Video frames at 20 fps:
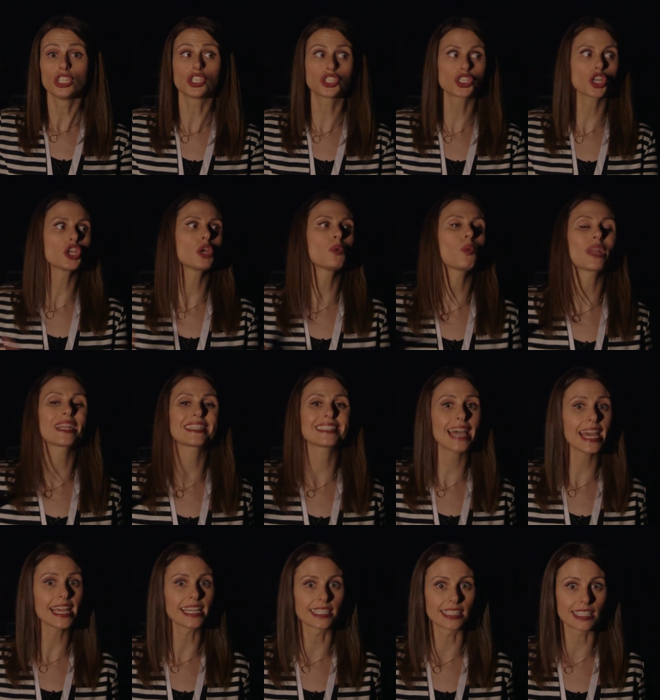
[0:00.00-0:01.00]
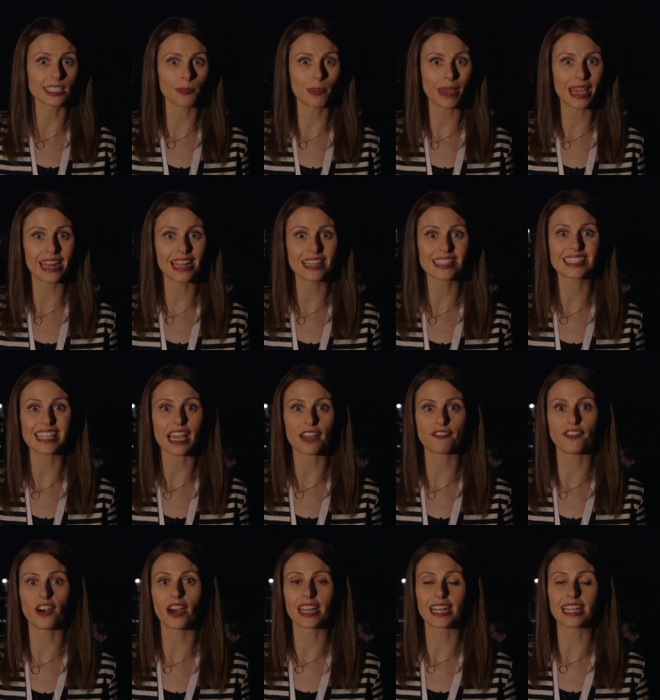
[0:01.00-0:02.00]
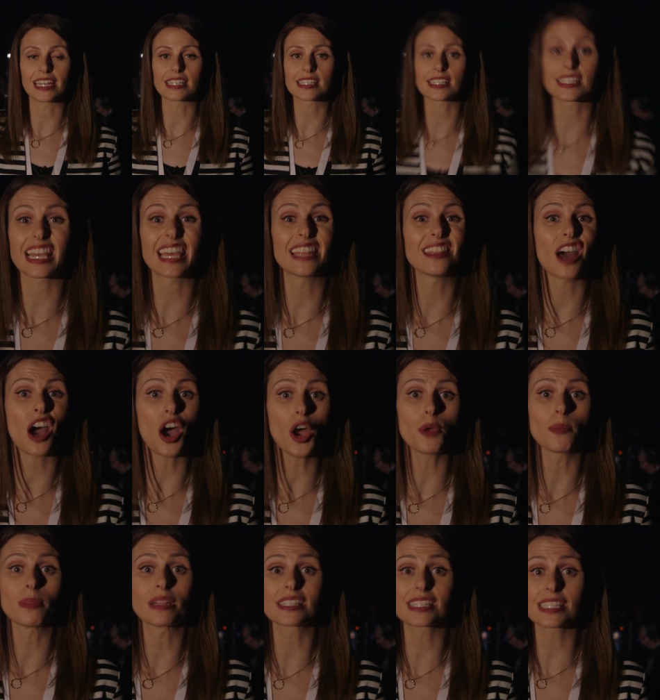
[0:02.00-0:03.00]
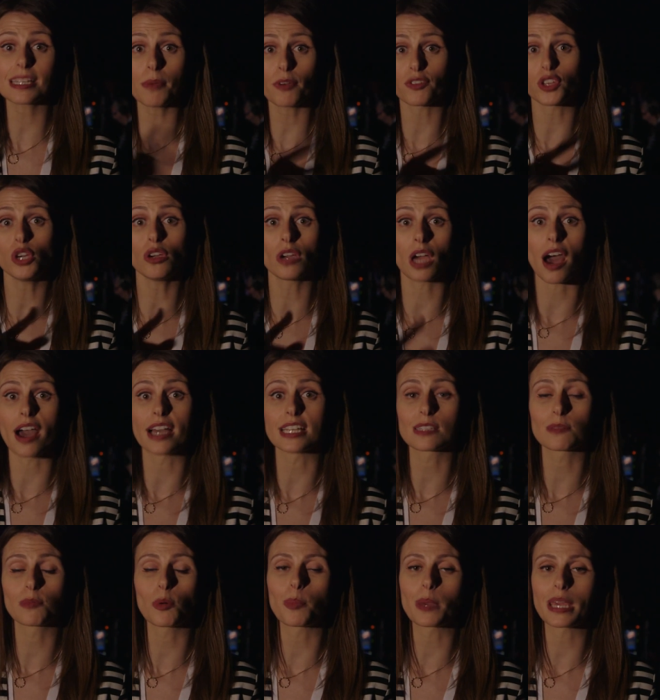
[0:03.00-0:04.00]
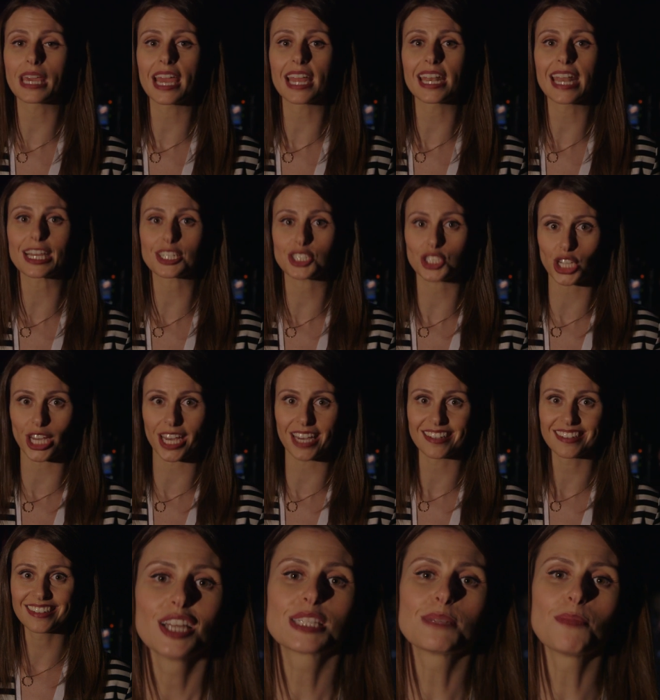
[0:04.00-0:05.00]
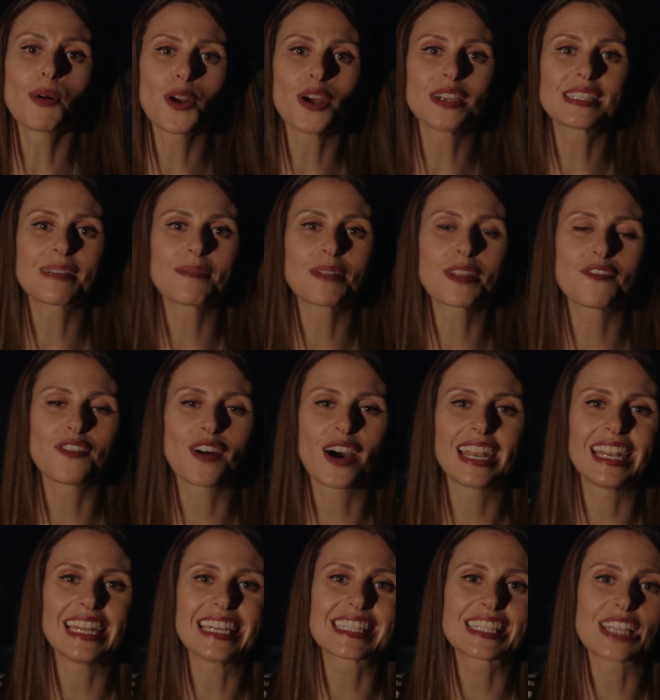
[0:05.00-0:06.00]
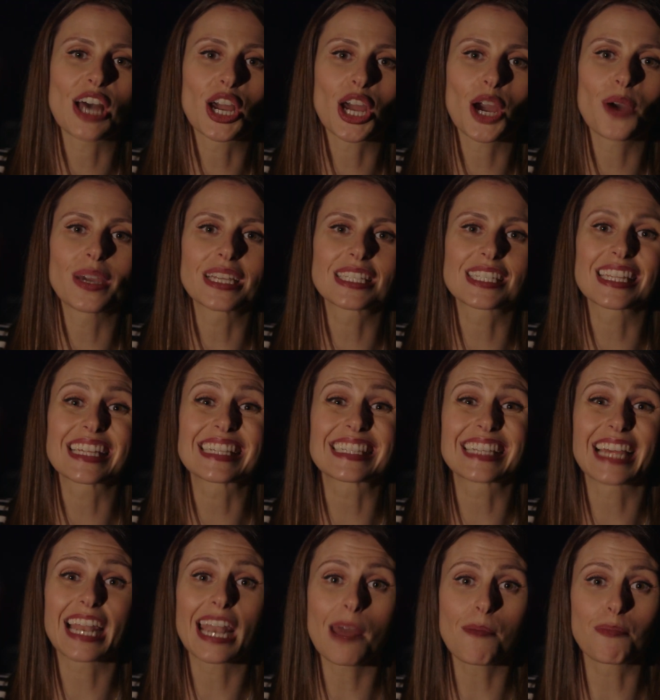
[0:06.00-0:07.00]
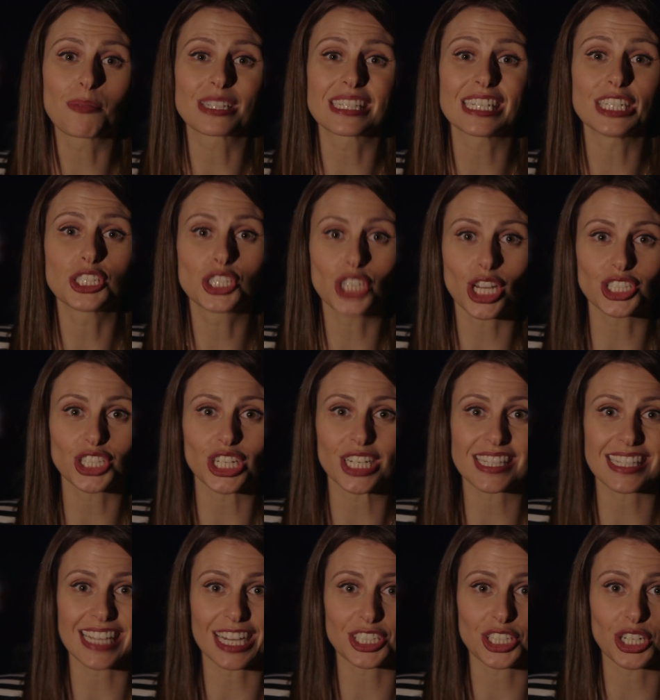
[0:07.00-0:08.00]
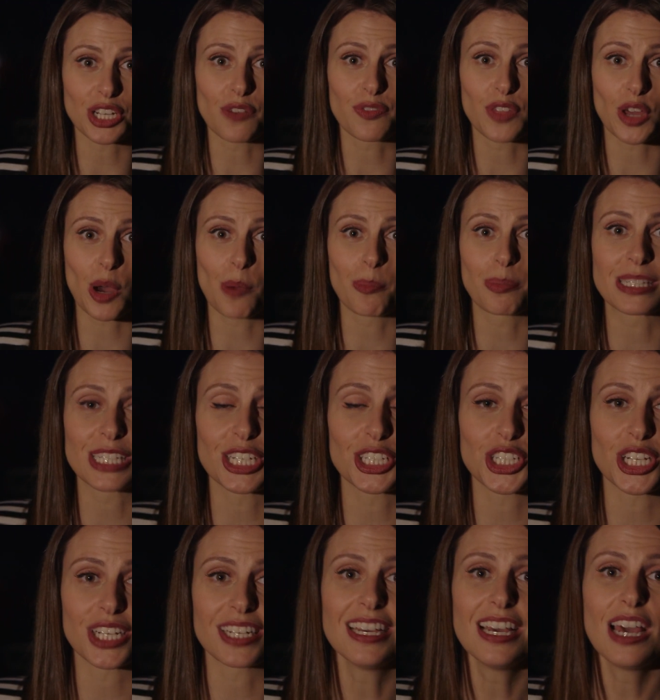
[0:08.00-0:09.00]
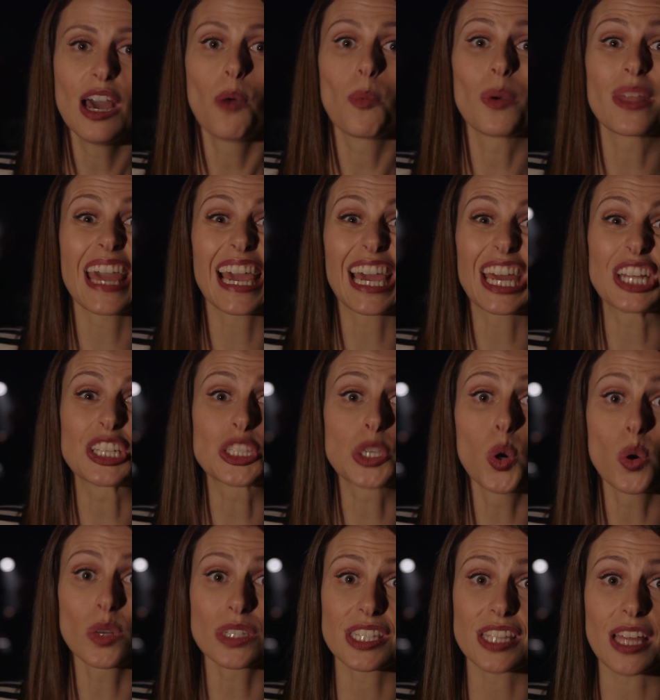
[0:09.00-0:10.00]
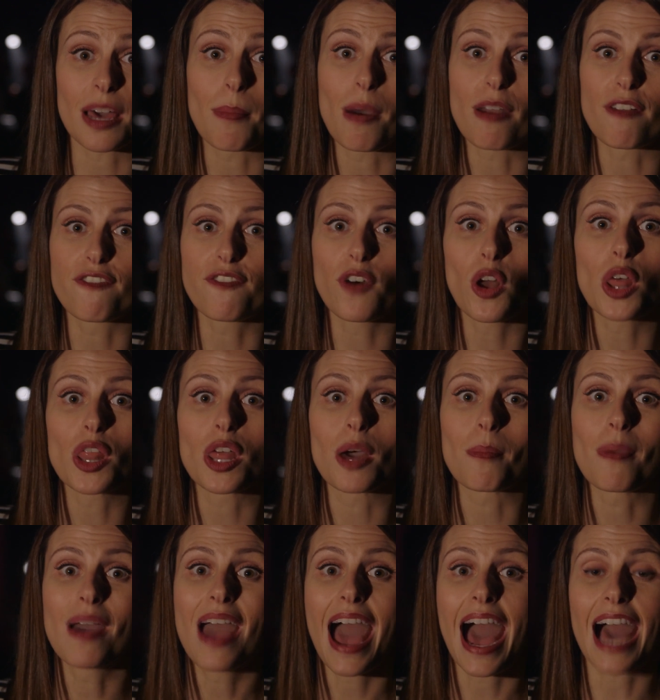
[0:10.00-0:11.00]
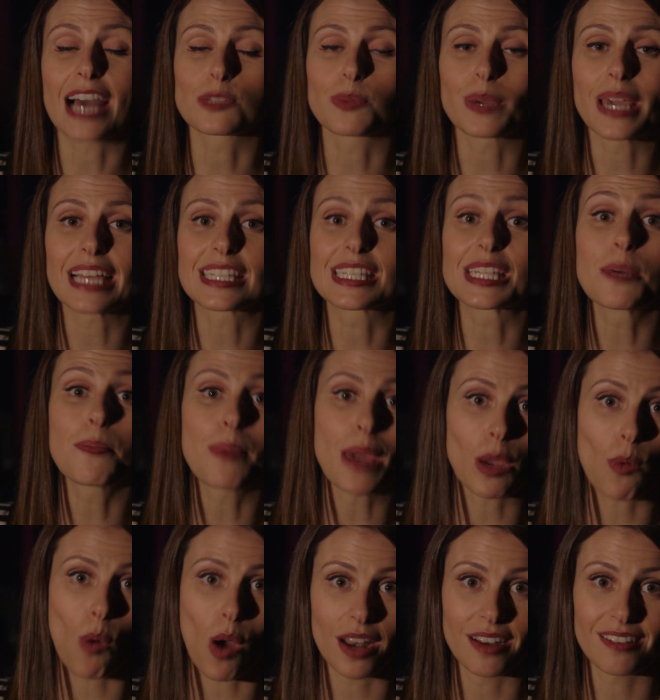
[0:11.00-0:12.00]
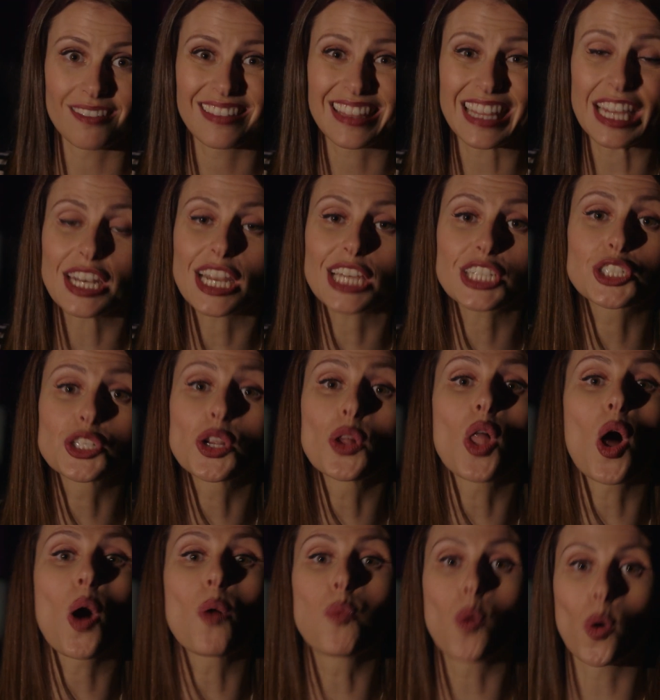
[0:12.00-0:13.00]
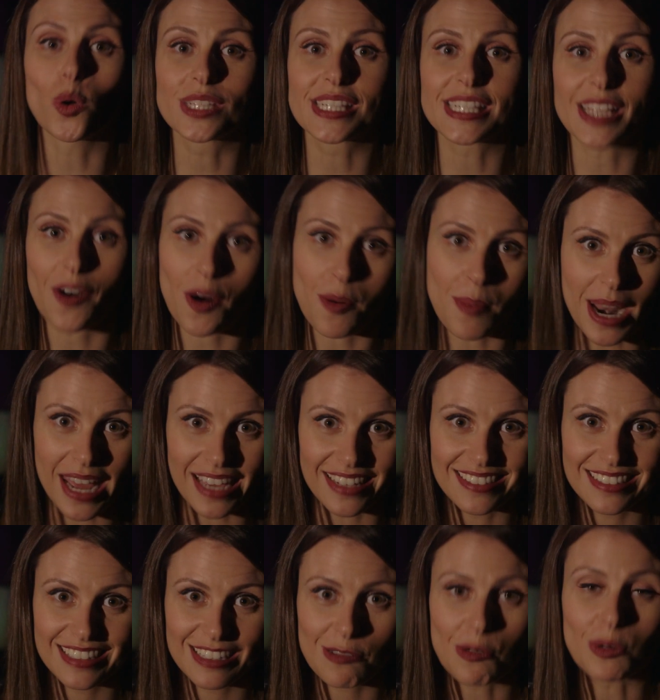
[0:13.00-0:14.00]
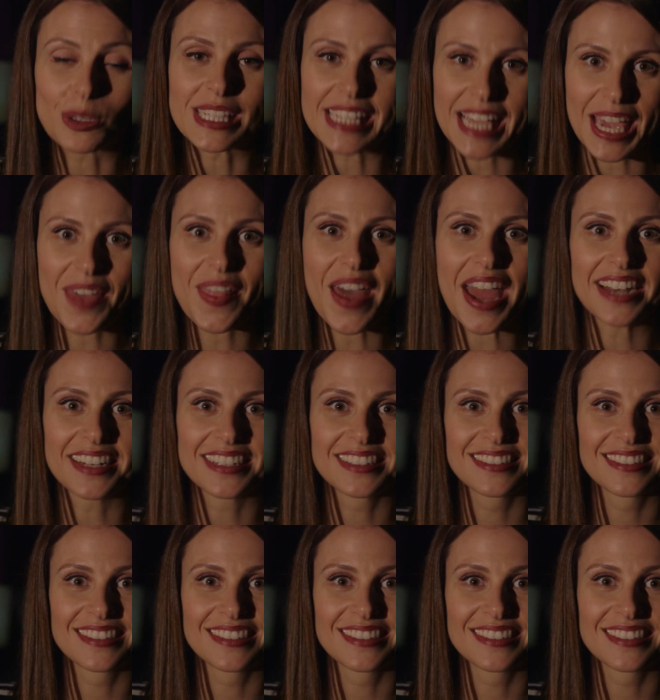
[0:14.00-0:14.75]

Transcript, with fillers: to show you what it takes to be an NSEC finalist in the hope that some of you guys will be here next year. Tomorrow, some of the finalists are going to the celebrity judging section of the competition. We're then going to talk to them and follow them as we get to the big one, the National Awards Ceremony. We'll see you then.